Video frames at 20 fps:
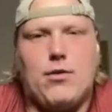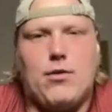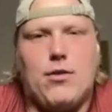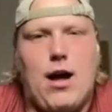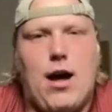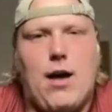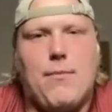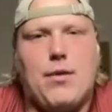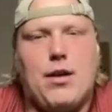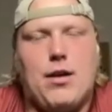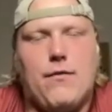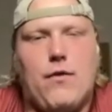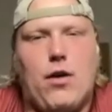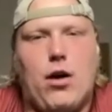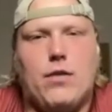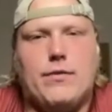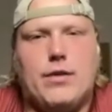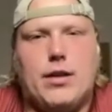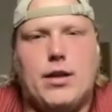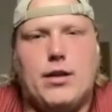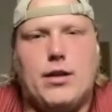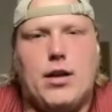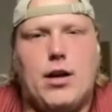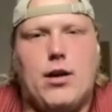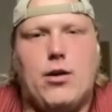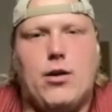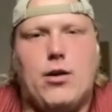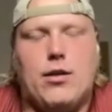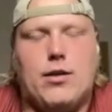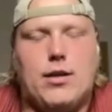not be involved in,
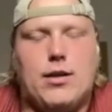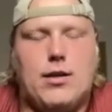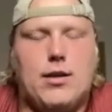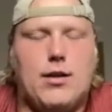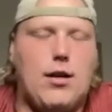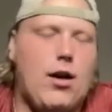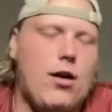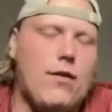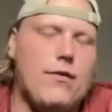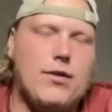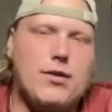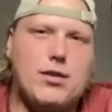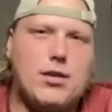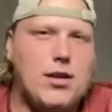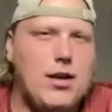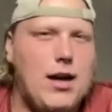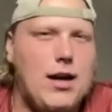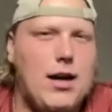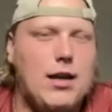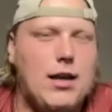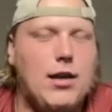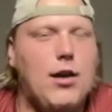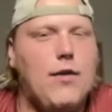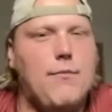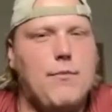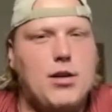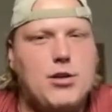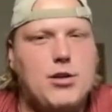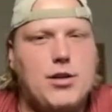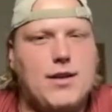And then obviously I
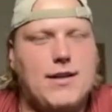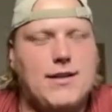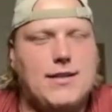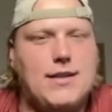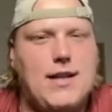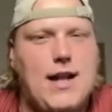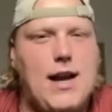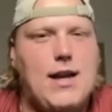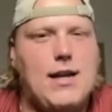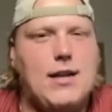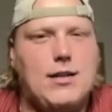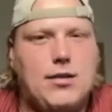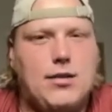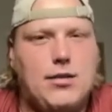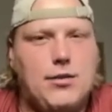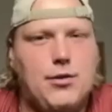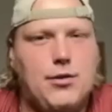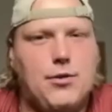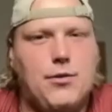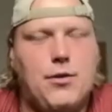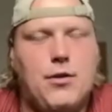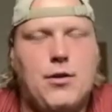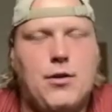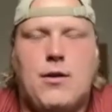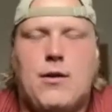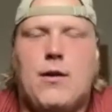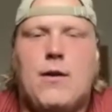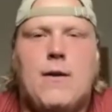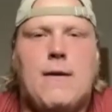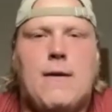love Michigan State too.
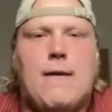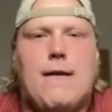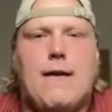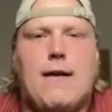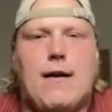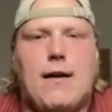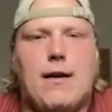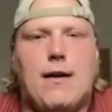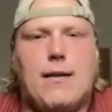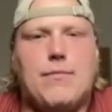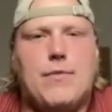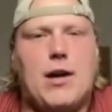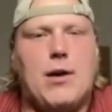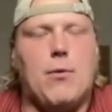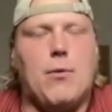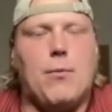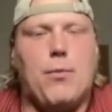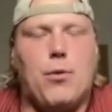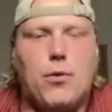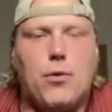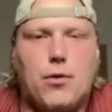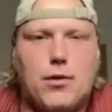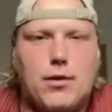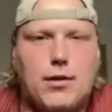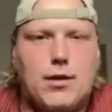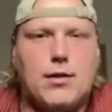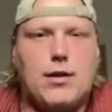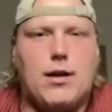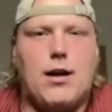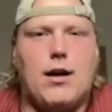They were
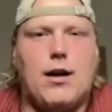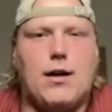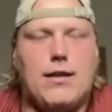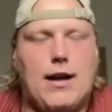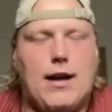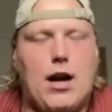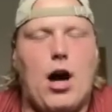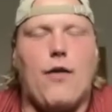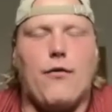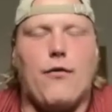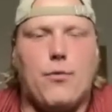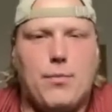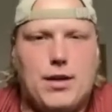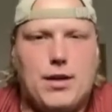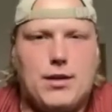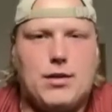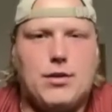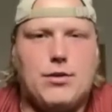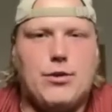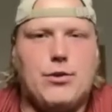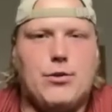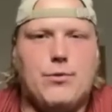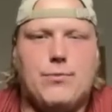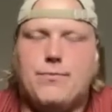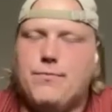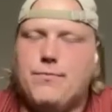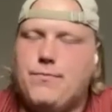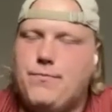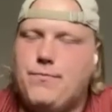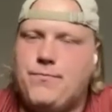pulling a lot. They offered me too.
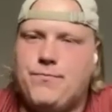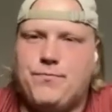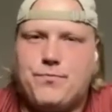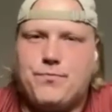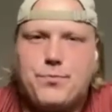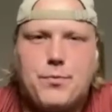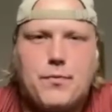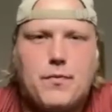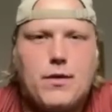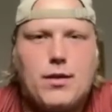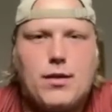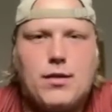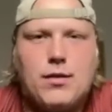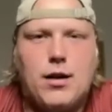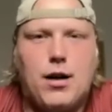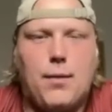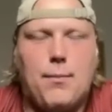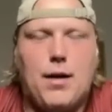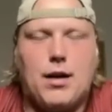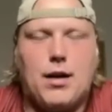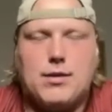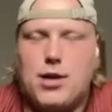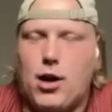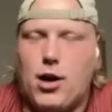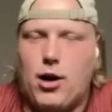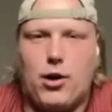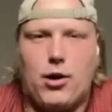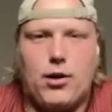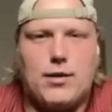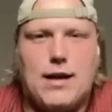Mel
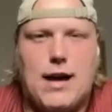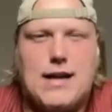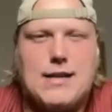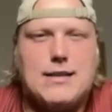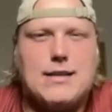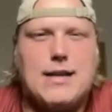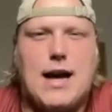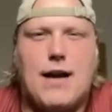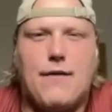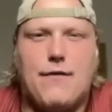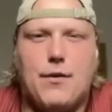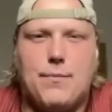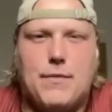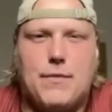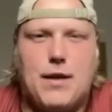Tucker and that staff up